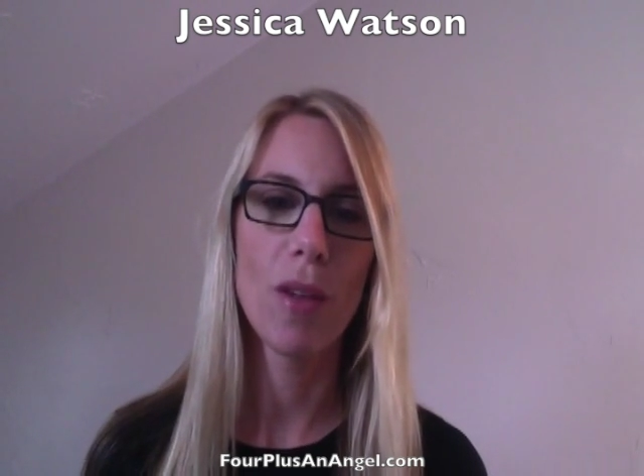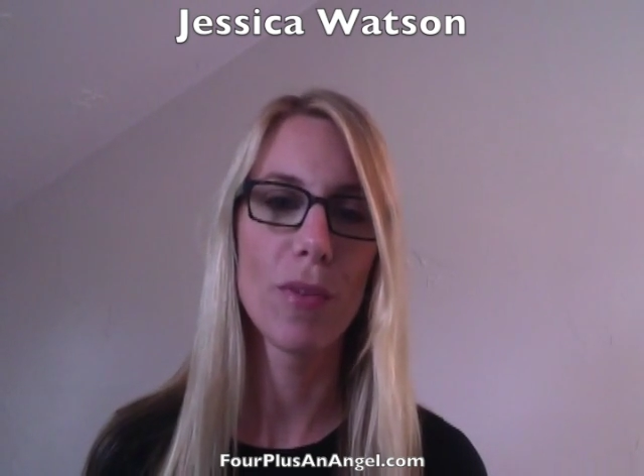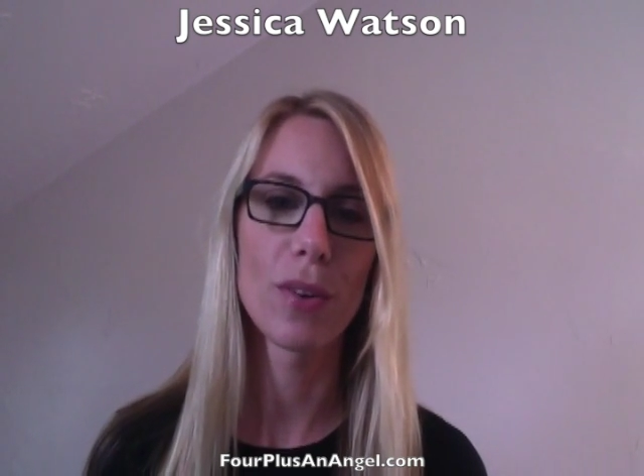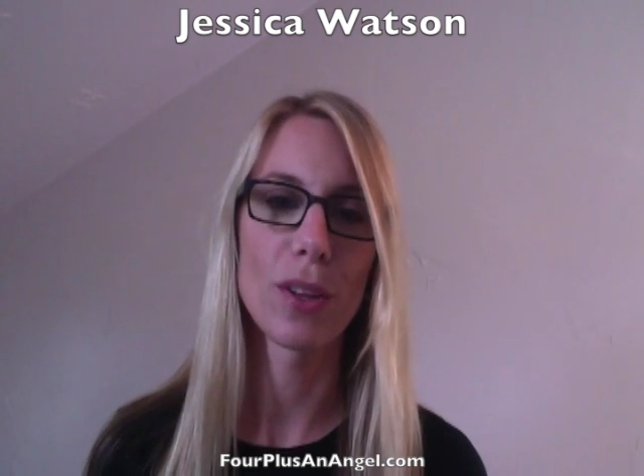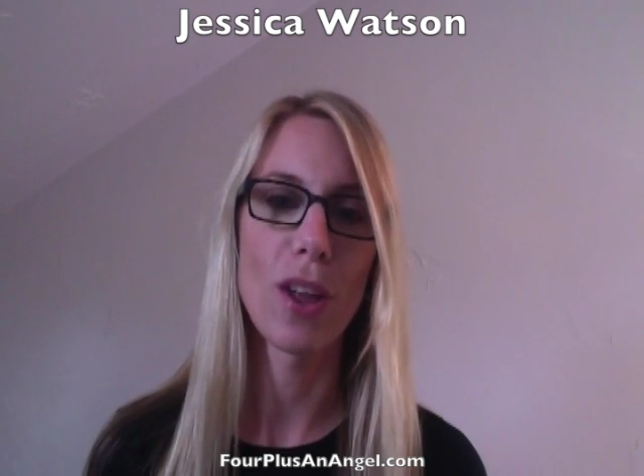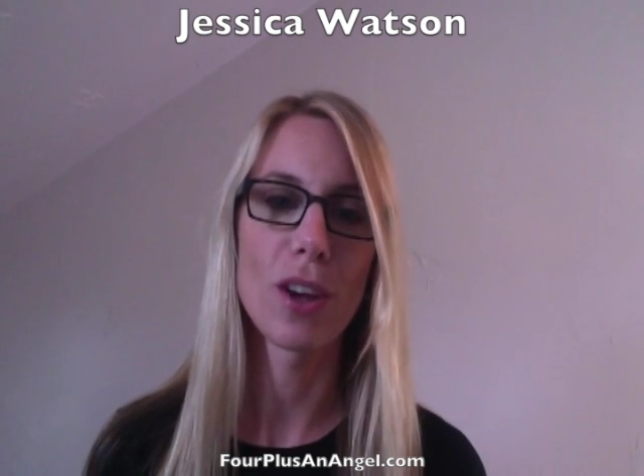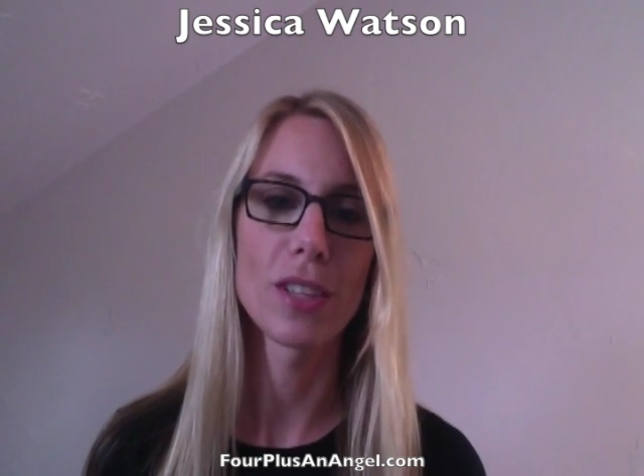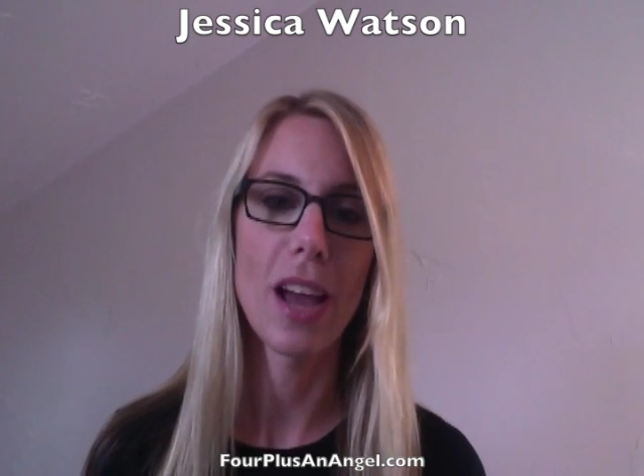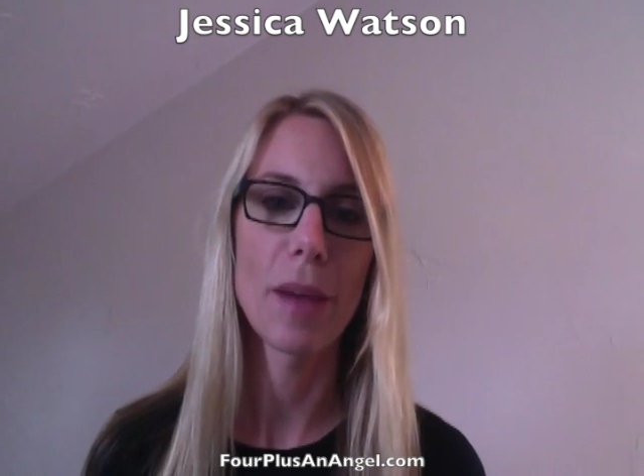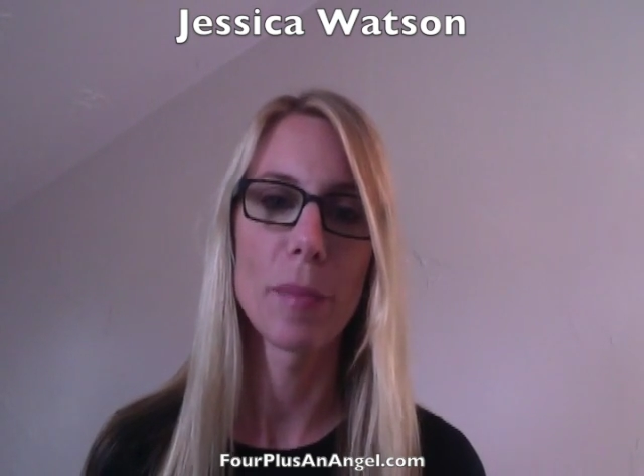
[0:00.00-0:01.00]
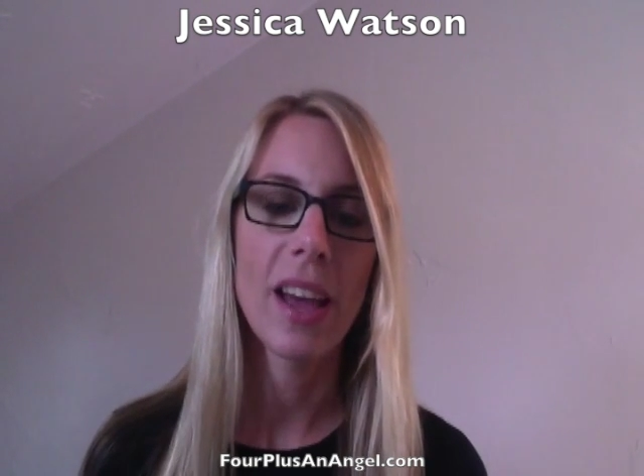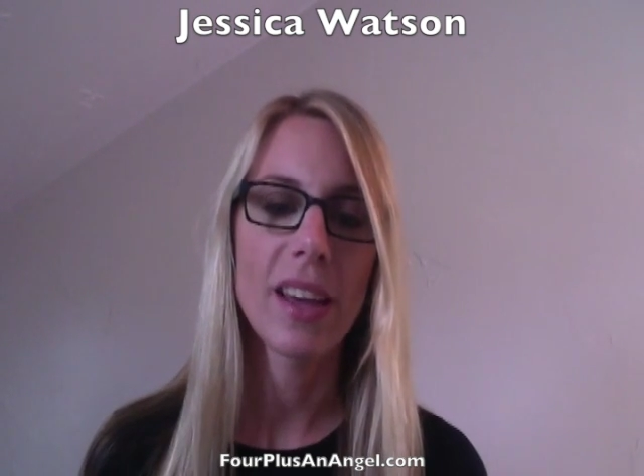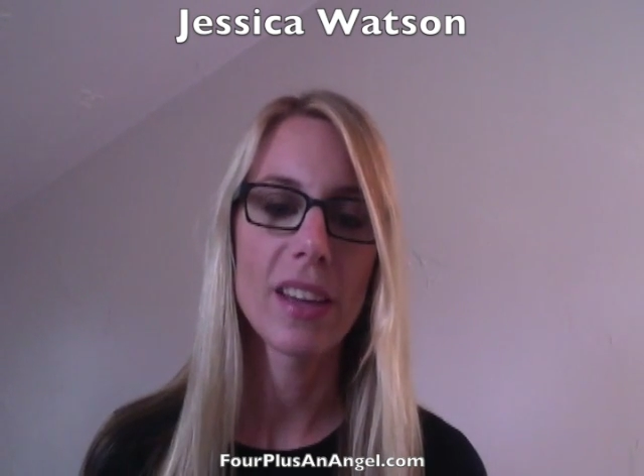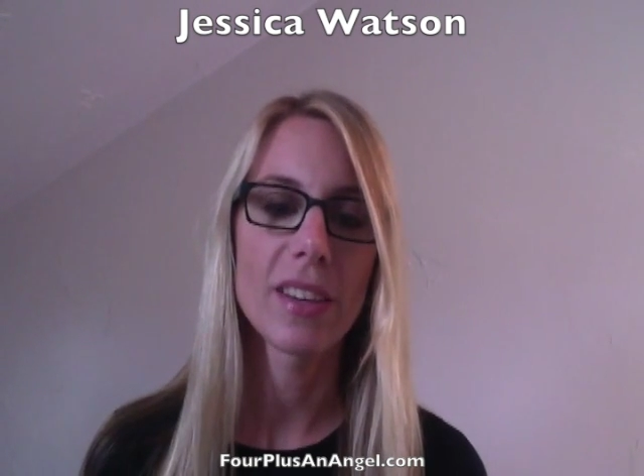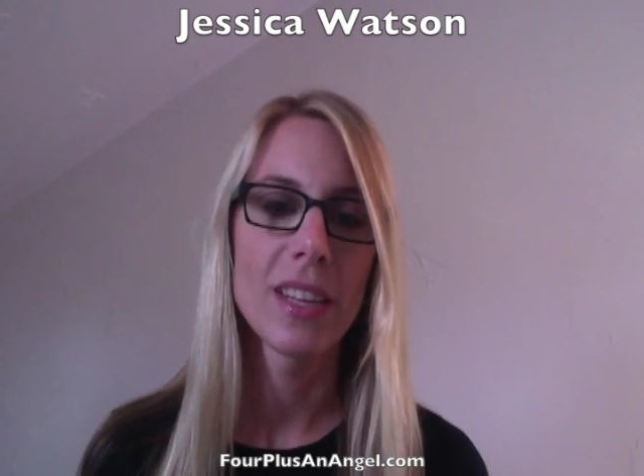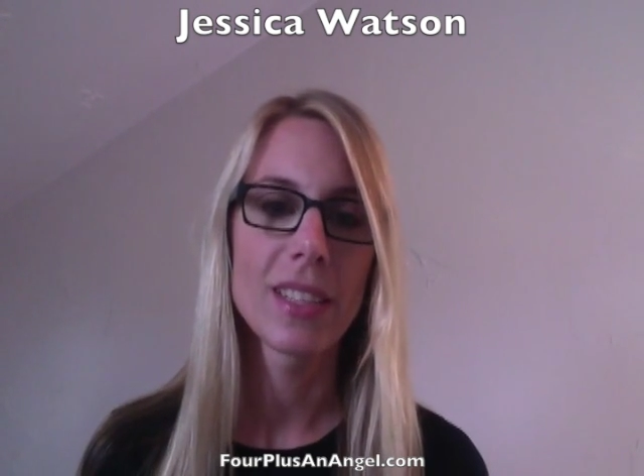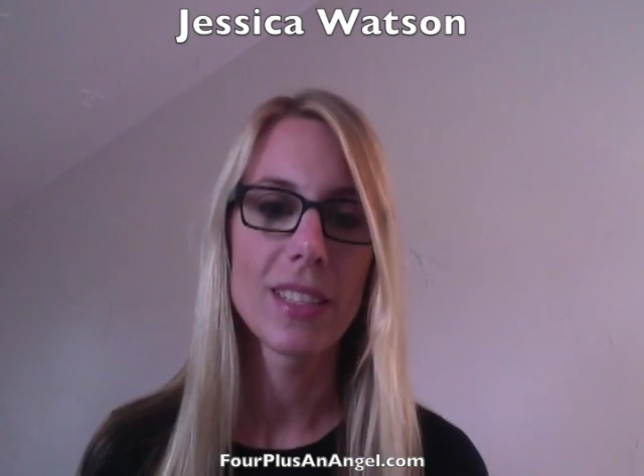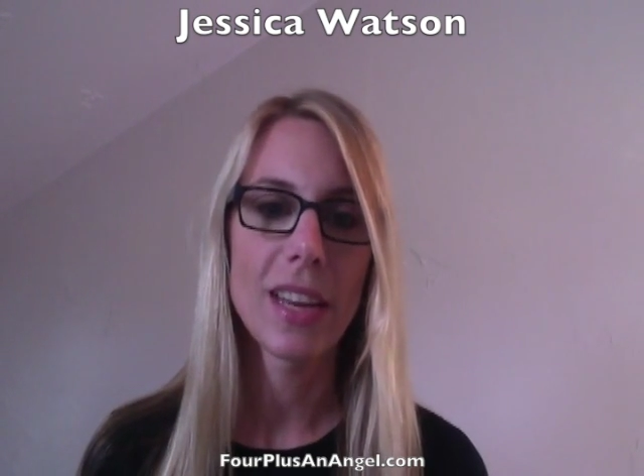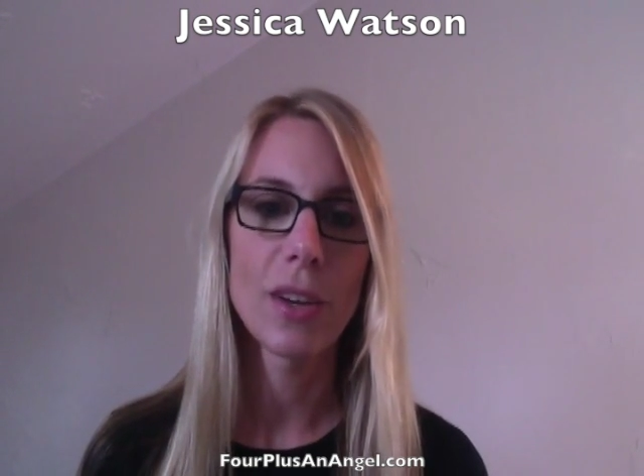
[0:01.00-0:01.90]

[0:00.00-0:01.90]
for a long time. I kind of stayed